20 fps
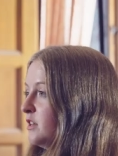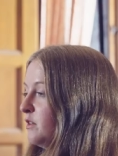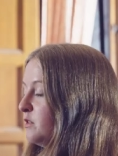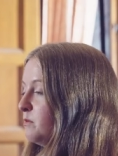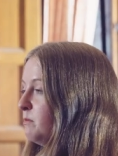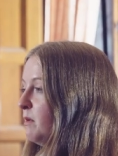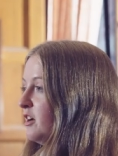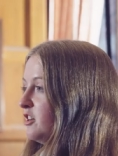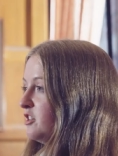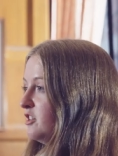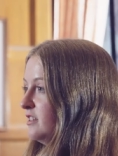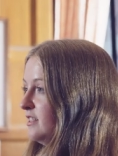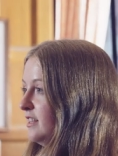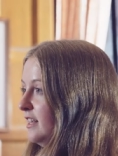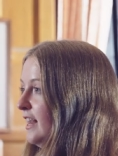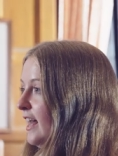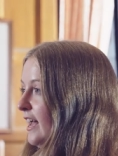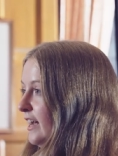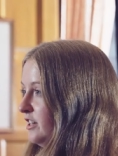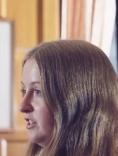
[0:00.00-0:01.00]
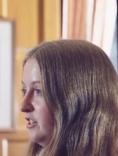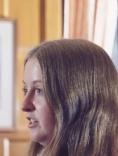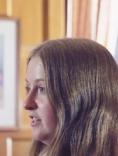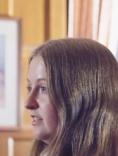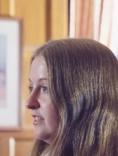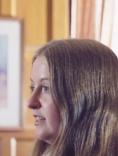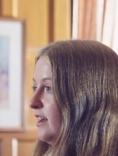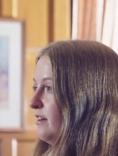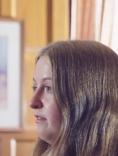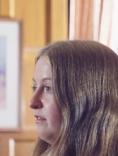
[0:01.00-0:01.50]
So as much as the
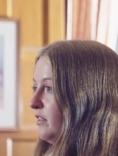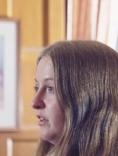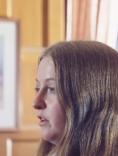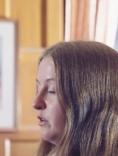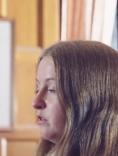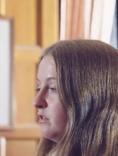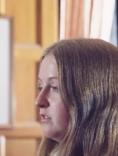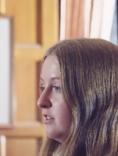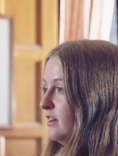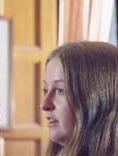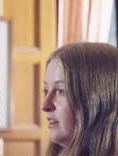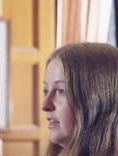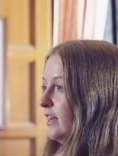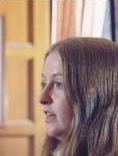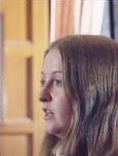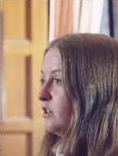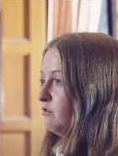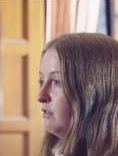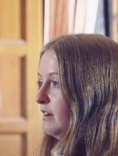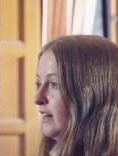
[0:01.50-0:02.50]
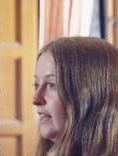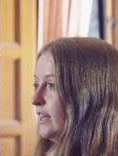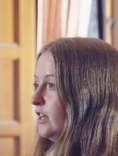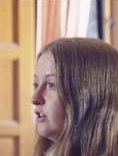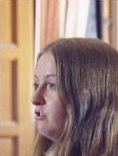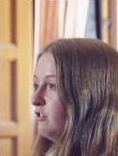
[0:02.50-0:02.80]
lectures and everything you're studying is really